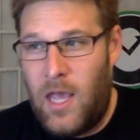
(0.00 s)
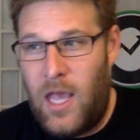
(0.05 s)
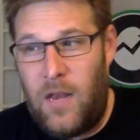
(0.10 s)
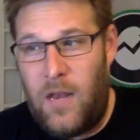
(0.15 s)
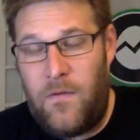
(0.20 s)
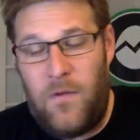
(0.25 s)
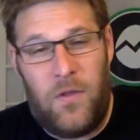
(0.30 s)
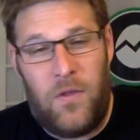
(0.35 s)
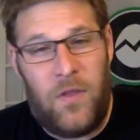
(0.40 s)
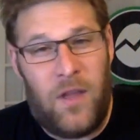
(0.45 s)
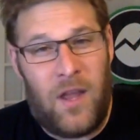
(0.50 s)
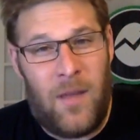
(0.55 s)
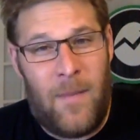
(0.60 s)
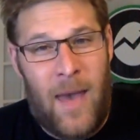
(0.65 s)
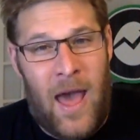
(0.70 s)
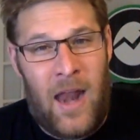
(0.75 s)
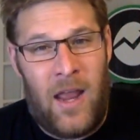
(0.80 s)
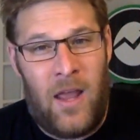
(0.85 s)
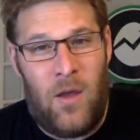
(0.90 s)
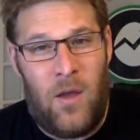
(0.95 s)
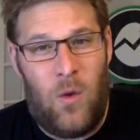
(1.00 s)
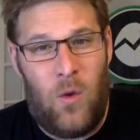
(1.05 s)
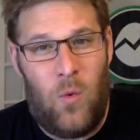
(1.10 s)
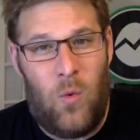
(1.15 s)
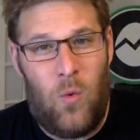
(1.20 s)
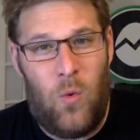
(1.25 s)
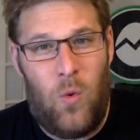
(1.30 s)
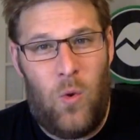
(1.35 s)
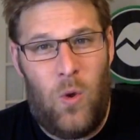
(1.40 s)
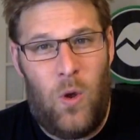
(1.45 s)
And if you think about it,
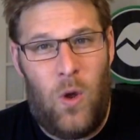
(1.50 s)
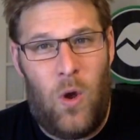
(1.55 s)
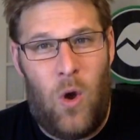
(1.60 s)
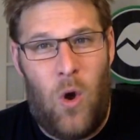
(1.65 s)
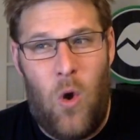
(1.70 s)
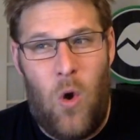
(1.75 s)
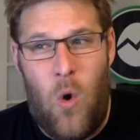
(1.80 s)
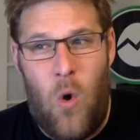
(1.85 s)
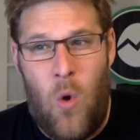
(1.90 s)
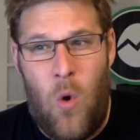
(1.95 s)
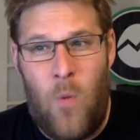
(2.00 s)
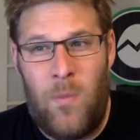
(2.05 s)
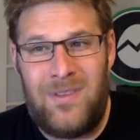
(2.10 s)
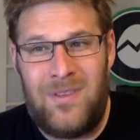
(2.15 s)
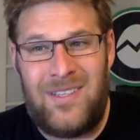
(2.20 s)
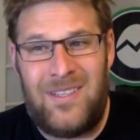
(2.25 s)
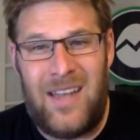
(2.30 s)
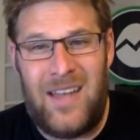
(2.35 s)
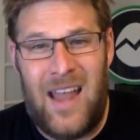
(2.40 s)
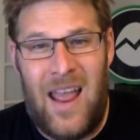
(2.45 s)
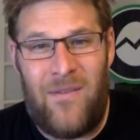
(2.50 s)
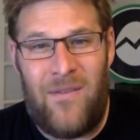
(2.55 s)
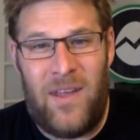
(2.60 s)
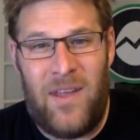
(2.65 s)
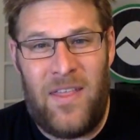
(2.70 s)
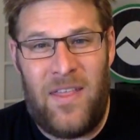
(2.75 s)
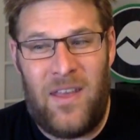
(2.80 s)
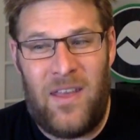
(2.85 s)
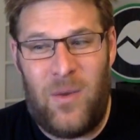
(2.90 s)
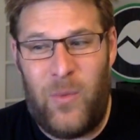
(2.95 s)
almost in
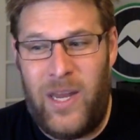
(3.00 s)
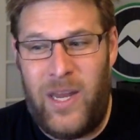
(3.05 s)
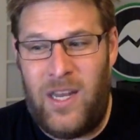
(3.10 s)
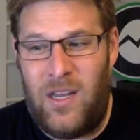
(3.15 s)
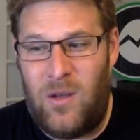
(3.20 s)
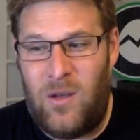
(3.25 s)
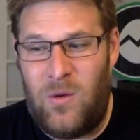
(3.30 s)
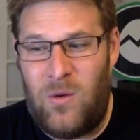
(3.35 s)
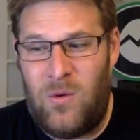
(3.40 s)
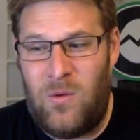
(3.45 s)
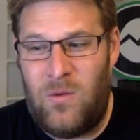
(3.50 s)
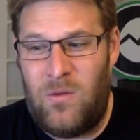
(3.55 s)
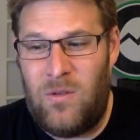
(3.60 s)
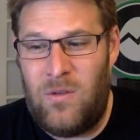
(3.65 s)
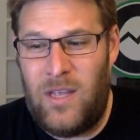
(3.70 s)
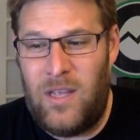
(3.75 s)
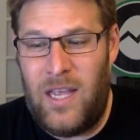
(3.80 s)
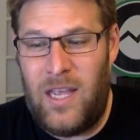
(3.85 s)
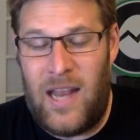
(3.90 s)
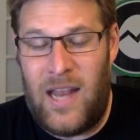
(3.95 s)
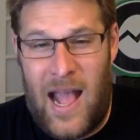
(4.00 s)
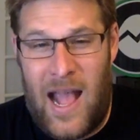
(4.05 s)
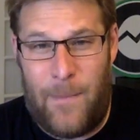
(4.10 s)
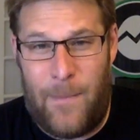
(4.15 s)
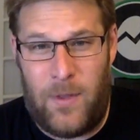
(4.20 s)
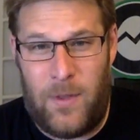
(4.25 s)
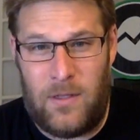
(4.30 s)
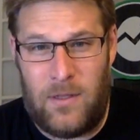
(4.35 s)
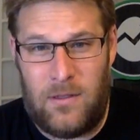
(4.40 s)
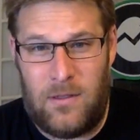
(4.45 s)
everything we do, it
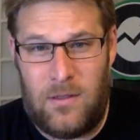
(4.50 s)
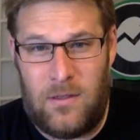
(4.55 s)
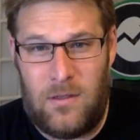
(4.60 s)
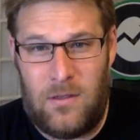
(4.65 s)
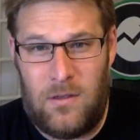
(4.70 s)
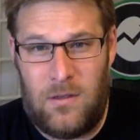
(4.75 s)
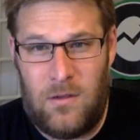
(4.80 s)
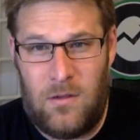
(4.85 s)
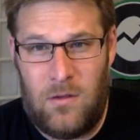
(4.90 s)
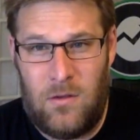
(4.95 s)
happens.